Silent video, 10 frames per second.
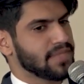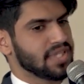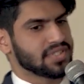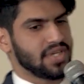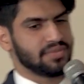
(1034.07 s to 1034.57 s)

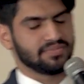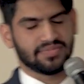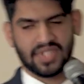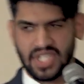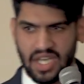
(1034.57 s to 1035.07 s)
So,
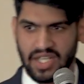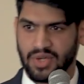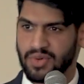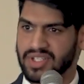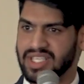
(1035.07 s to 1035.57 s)
I
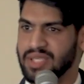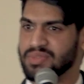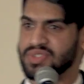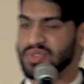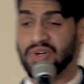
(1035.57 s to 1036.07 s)
don't want to keep
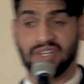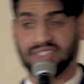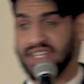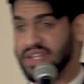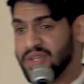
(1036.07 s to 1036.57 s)
you too long
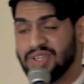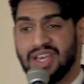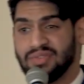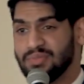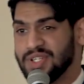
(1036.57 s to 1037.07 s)
because I know you
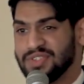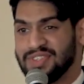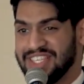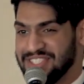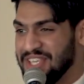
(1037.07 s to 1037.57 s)
have a bunch of
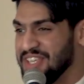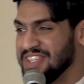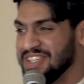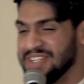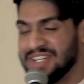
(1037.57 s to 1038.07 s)
things
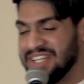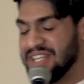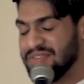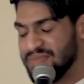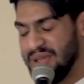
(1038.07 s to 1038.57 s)
you're going to
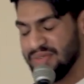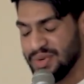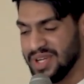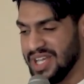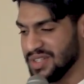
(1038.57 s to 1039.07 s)
hear from
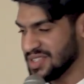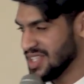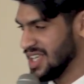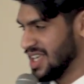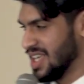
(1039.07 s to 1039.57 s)
everyone else.
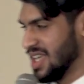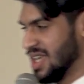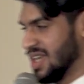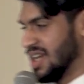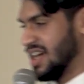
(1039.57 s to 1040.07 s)

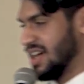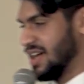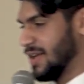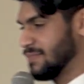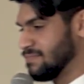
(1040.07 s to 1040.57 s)
But
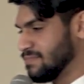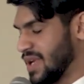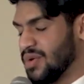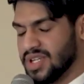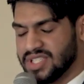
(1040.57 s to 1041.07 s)

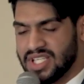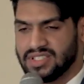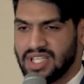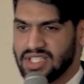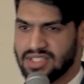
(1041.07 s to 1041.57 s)
I want to take a
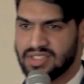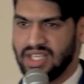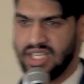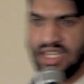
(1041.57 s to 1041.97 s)
second to say